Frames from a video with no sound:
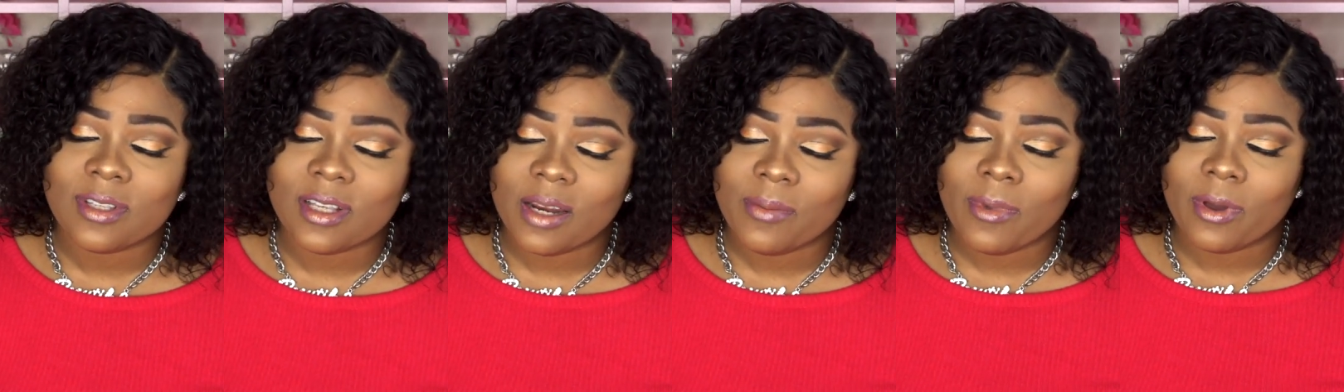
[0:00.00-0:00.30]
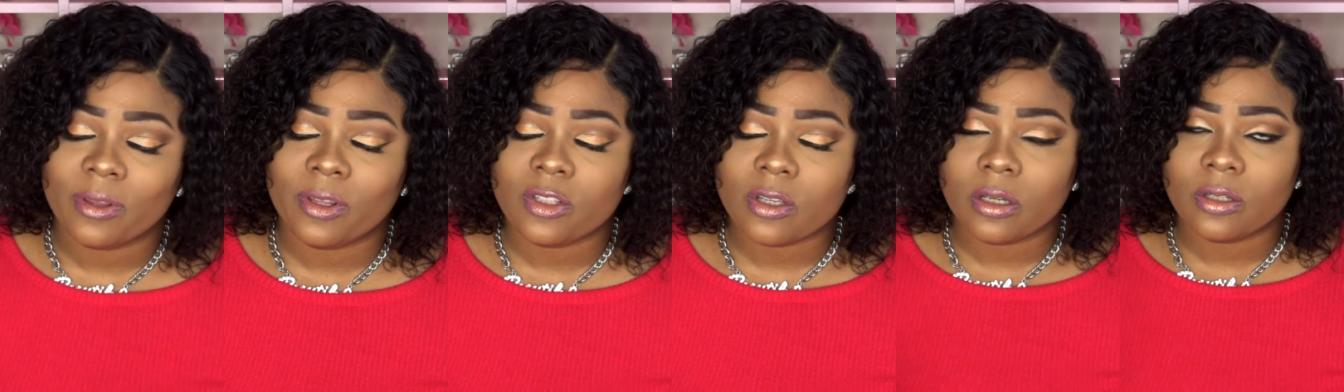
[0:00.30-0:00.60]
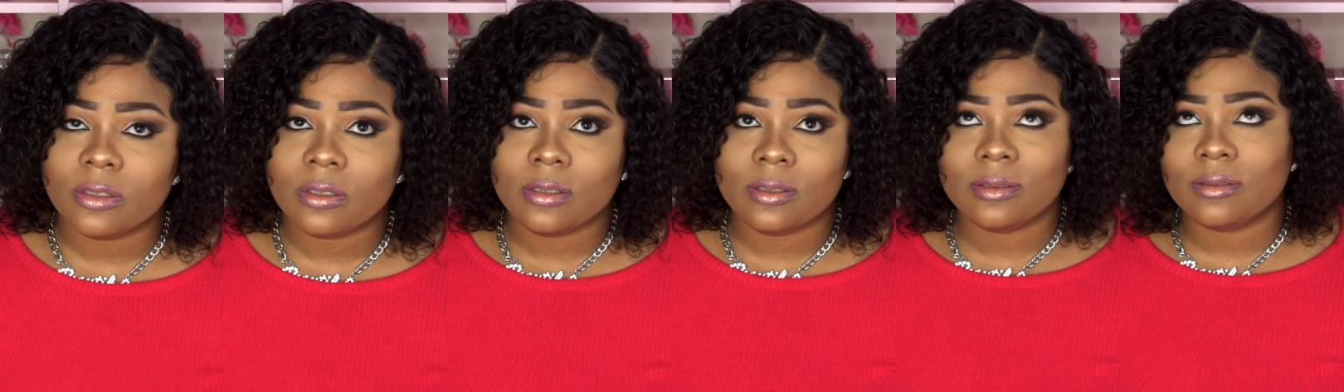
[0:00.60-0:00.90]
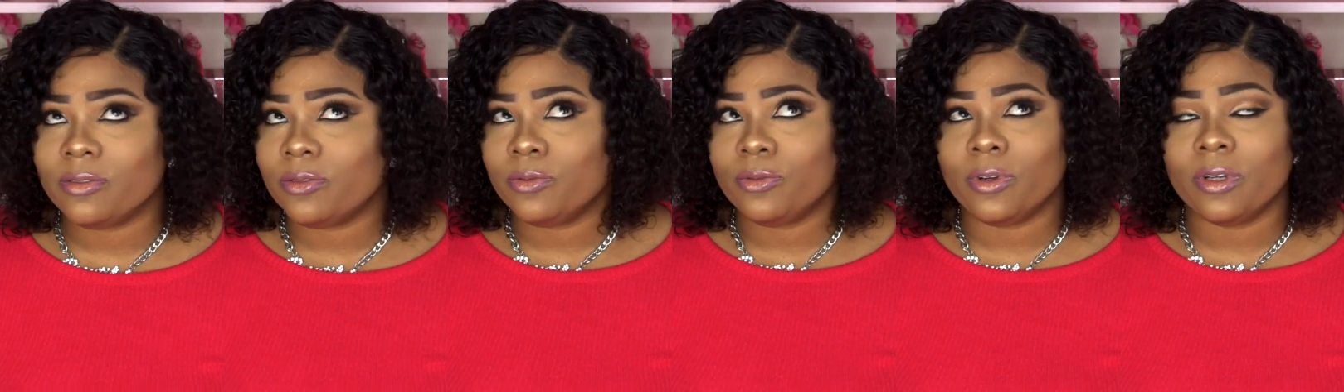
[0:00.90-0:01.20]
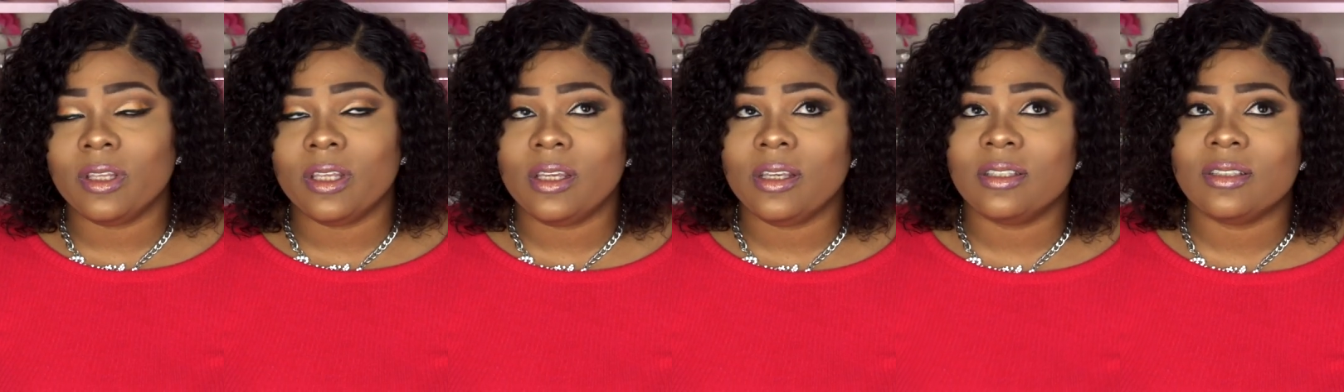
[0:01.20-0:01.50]
sending out these
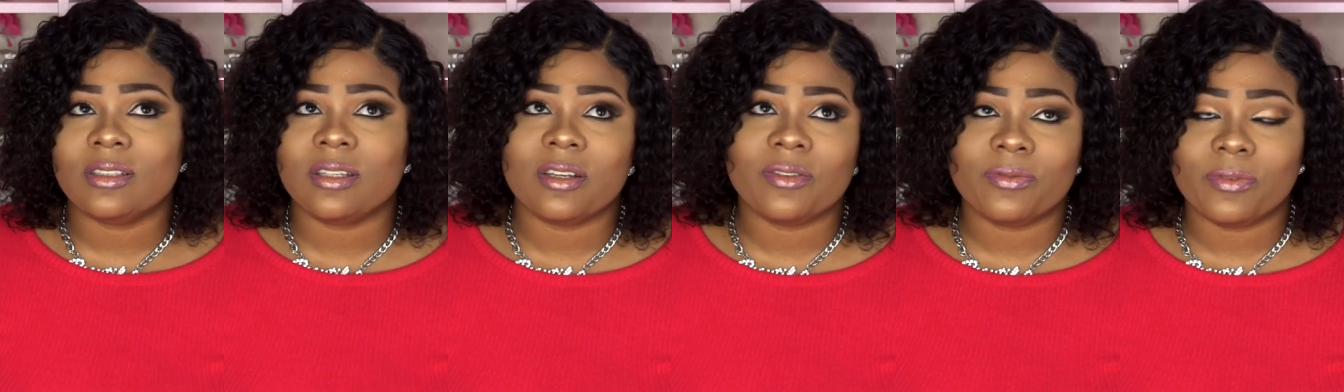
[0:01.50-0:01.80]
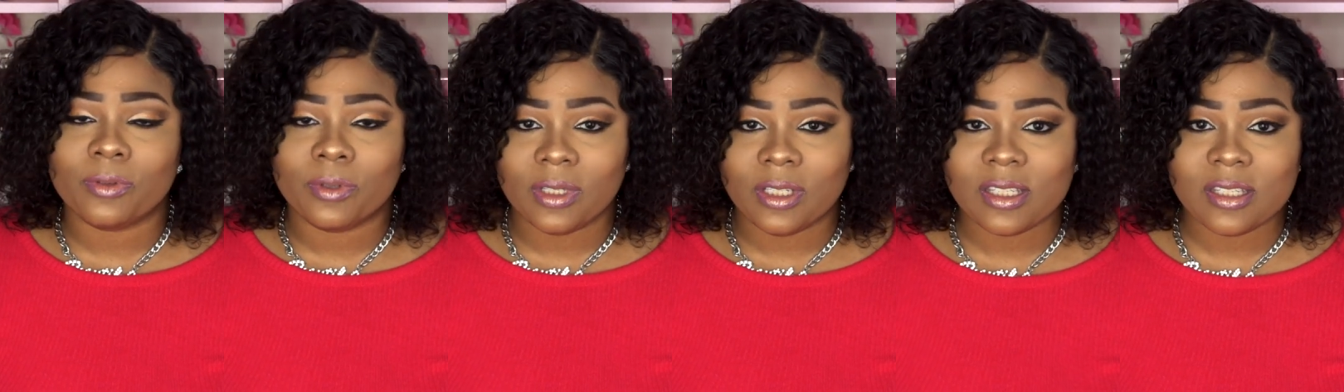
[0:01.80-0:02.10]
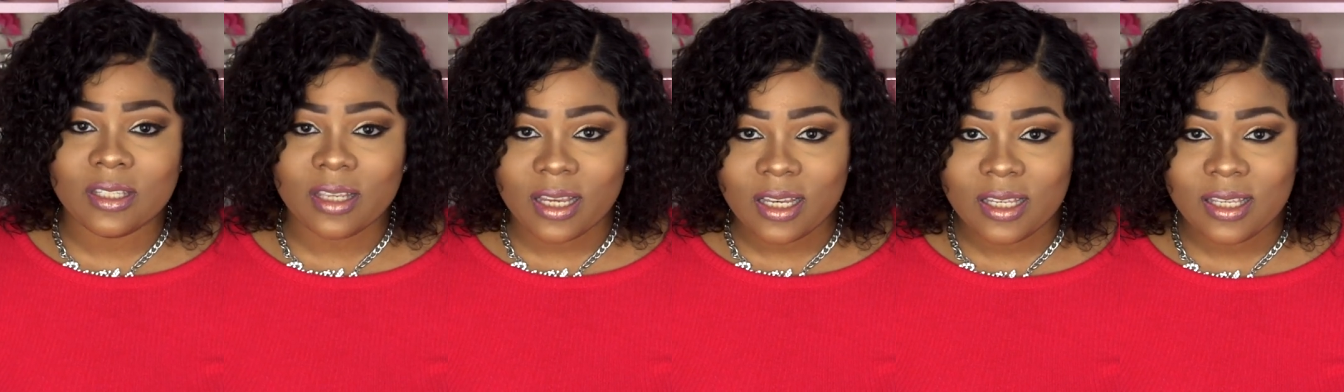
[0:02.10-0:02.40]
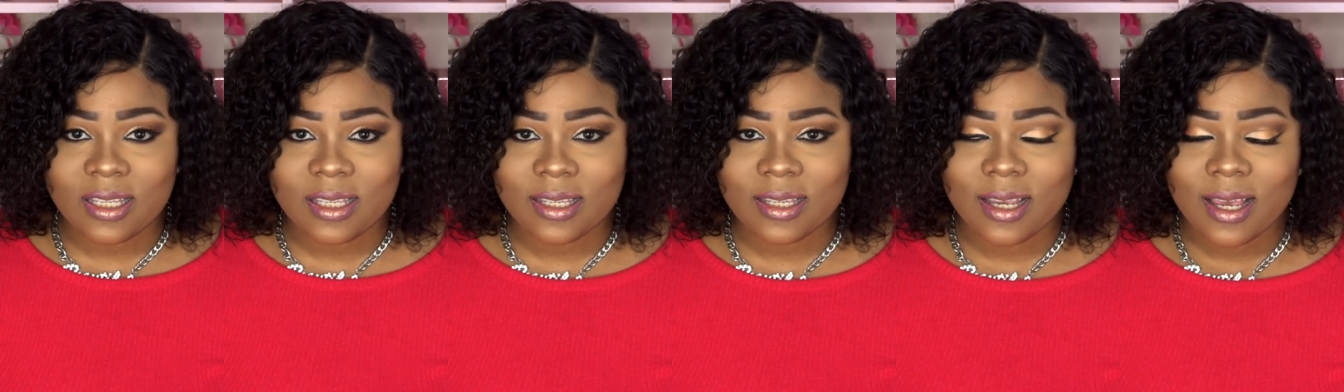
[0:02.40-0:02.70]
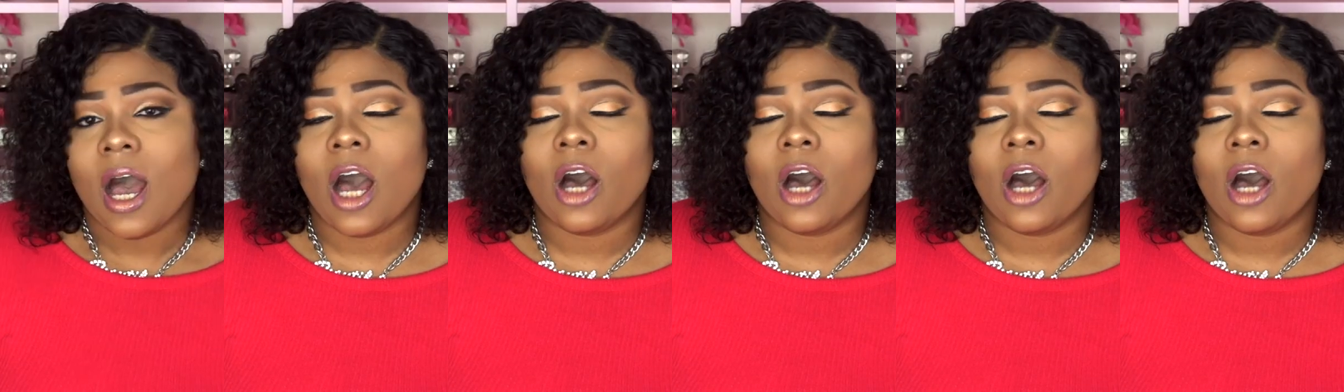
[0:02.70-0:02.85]
really sinfully scents.